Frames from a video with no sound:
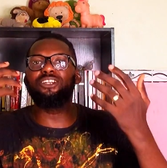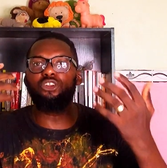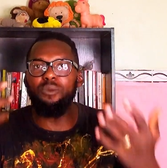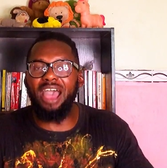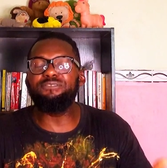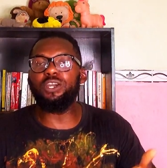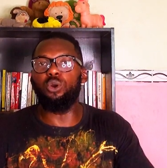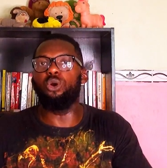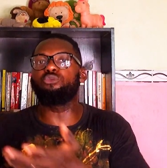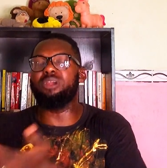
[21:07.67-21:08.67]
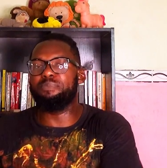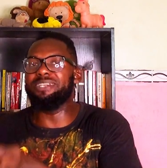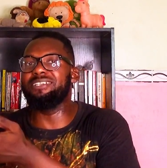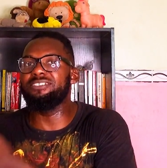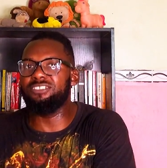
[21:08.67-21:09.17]
graphical
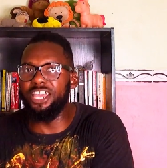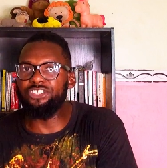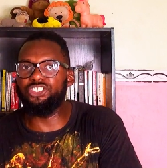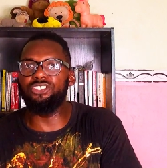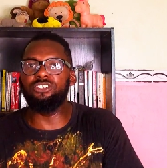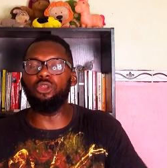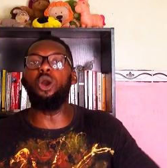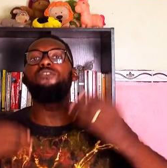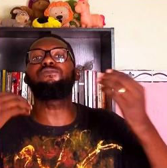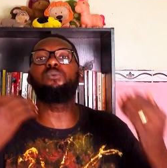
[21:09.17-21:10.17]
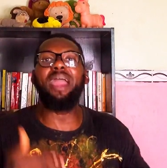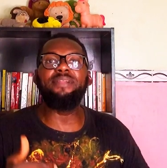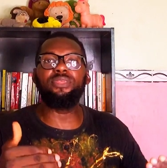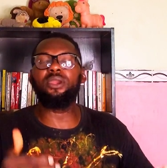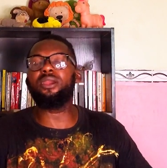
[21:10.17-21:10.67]
representation of
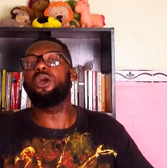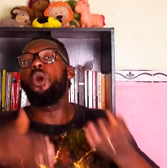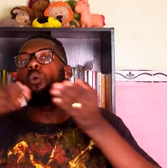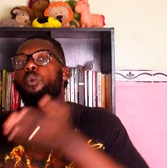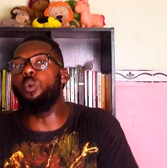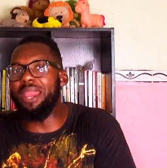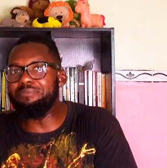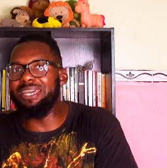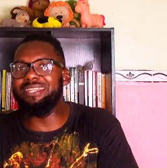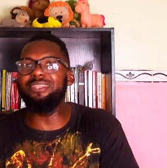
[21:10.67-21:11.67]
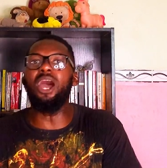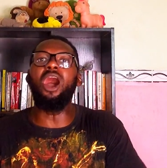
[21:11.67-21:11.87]
whether women